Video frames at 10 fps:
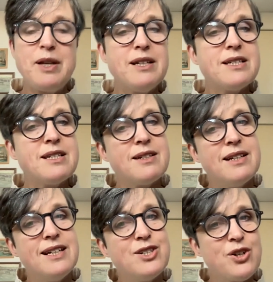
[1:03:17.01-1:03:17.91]
but it's
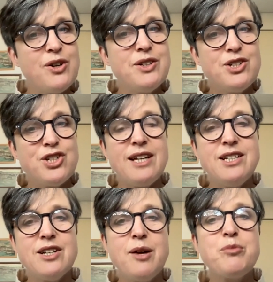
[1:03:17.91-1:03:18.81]
it's going to
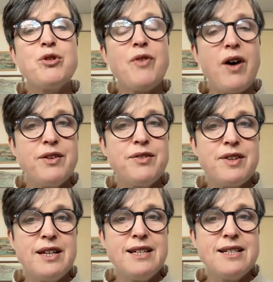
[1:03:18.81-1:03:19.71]
change a number of other
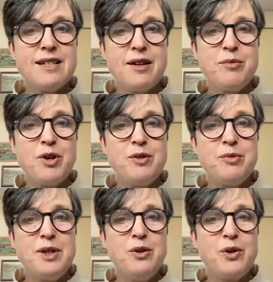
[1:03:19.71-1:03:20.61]
things that I'm going to
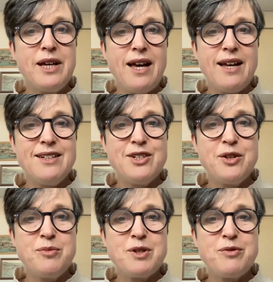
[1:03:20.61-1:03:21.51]
be looking at in
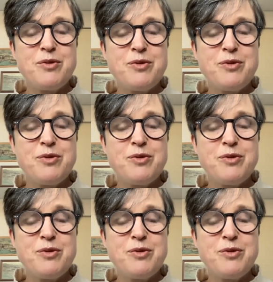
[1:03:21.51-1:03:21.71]
terms of,